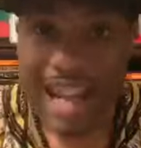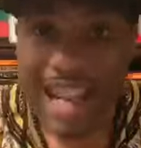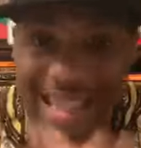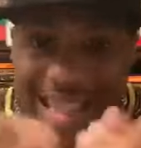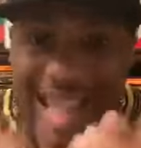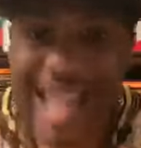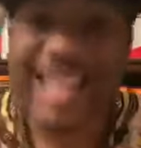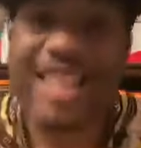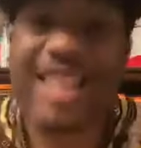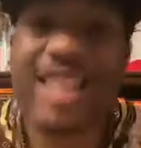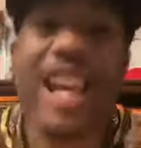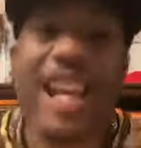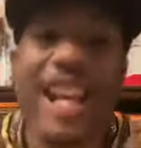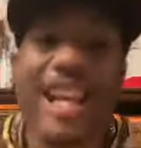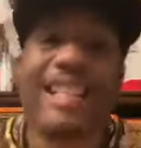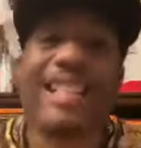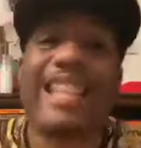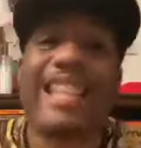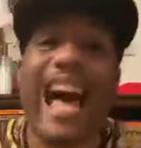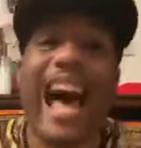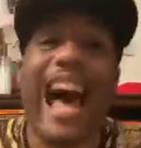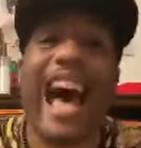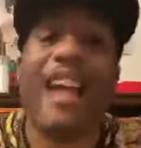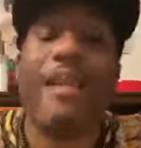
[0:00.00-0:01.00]
This
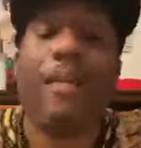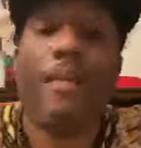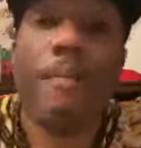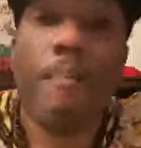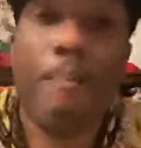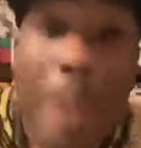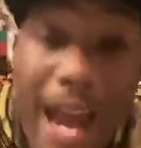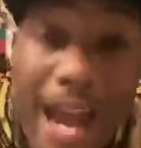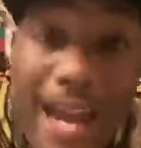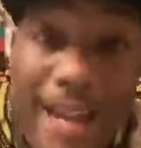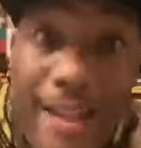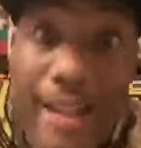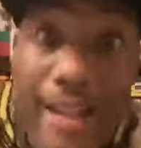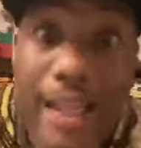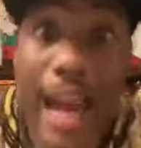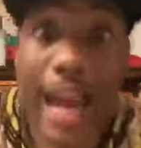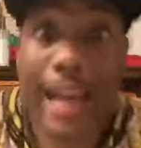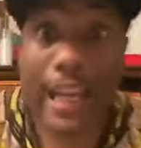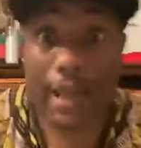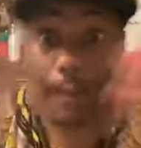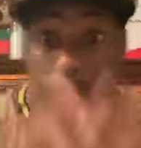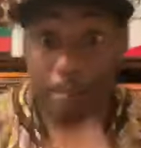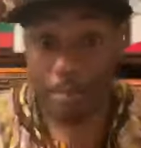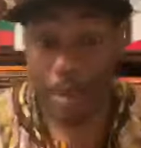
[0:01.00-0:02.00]
genocide been
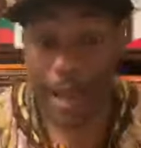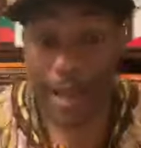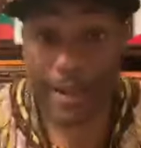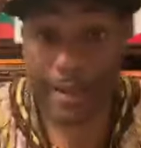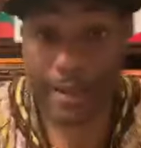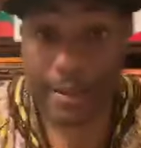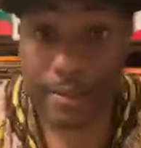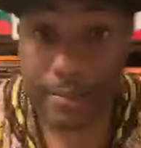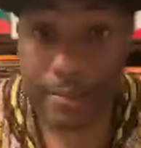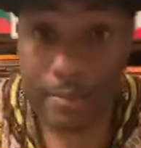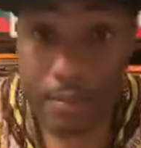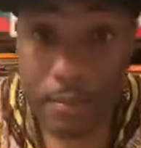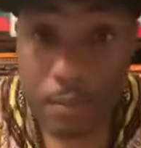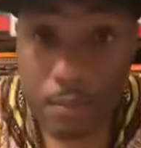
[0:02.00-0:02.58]
taking place.